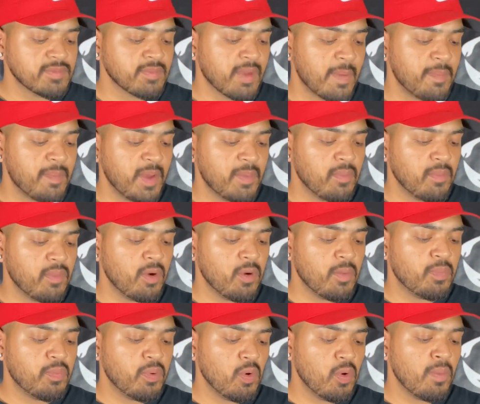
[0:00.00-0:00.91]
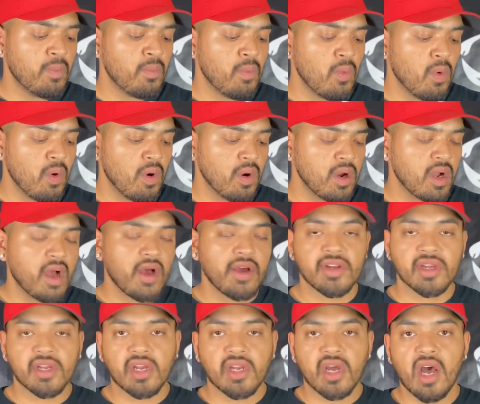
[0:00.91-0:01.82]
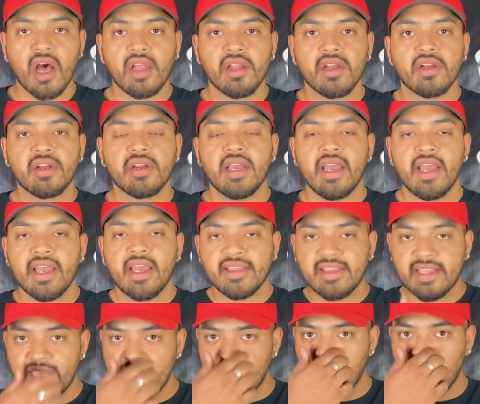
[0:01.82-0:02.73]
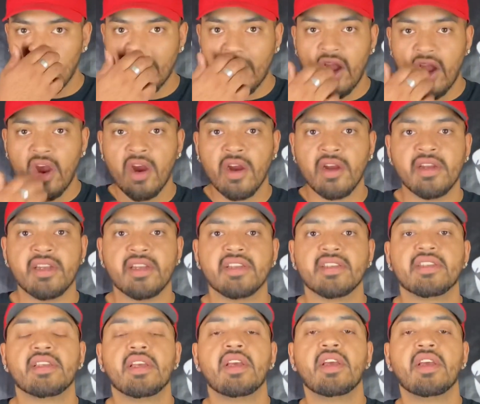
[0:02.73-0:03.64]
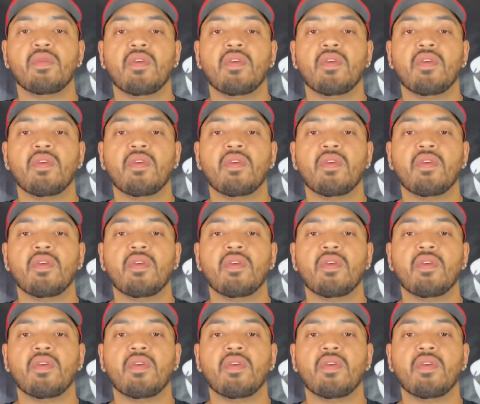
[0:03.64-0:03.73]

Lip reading: my pit bull pull more on the collar than on a harness?